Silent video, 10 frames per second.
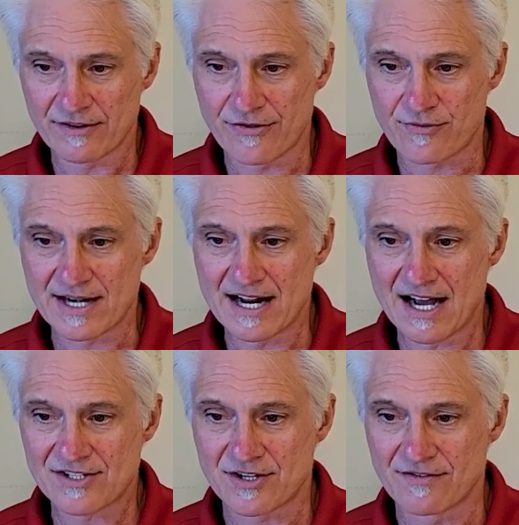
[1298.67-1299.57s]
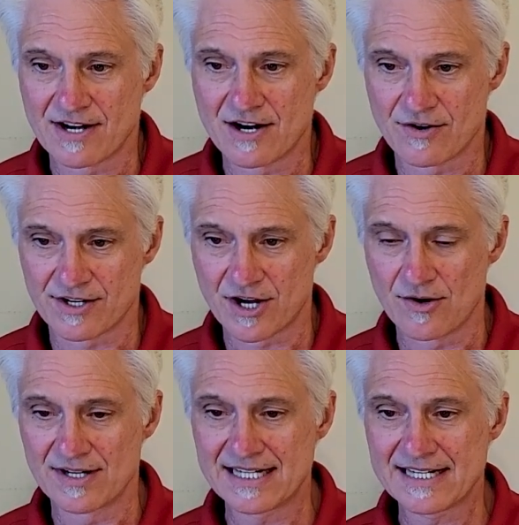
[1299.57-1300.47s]
the 3 dots over here and go
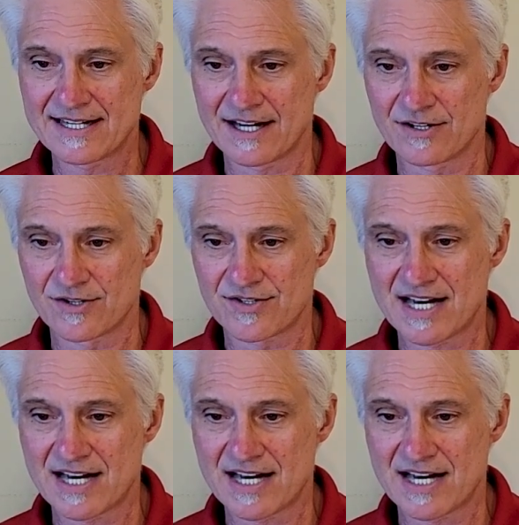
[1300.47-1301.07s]
to details,